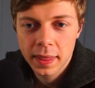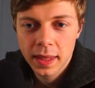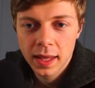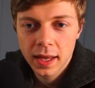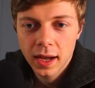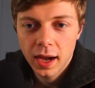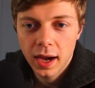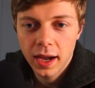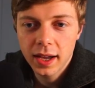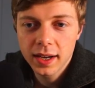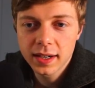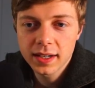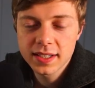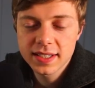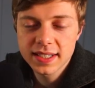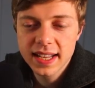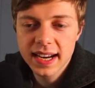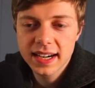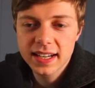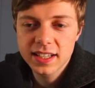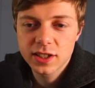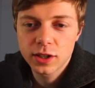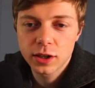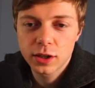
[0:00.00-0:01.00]
I
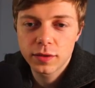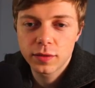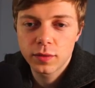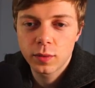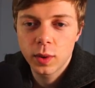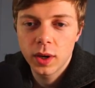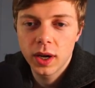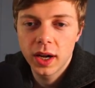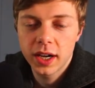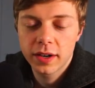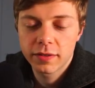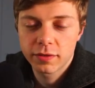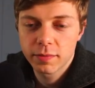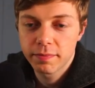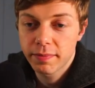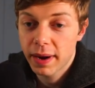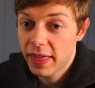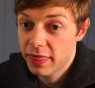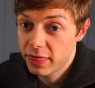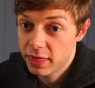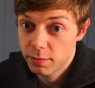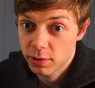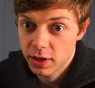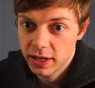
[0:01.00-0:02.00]
understand it's a lot of work, from
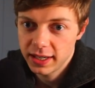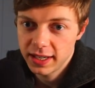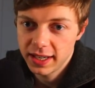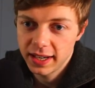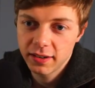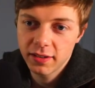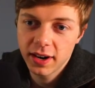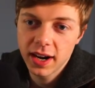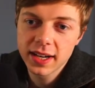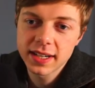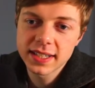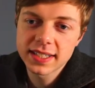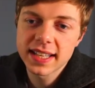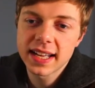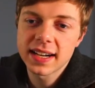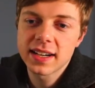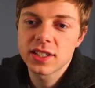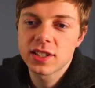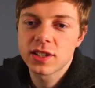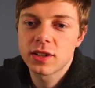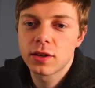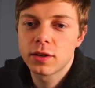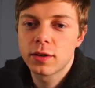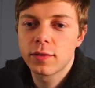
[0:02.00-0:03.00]
Pantherbrain here, I understand
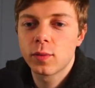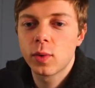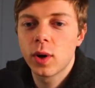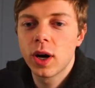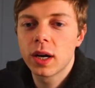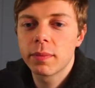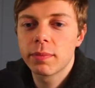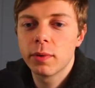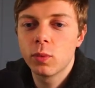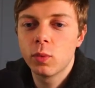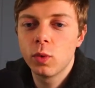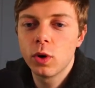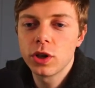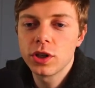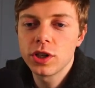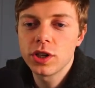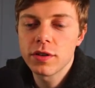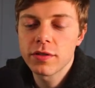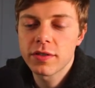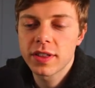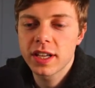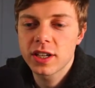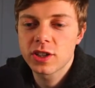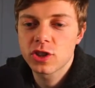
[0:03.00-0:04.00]
it's a lot of work, but what do
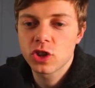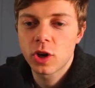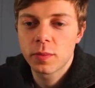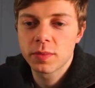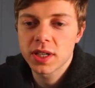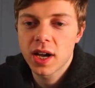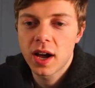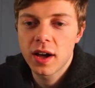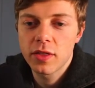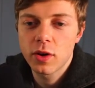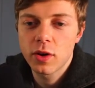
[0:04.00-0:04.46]
you think stops other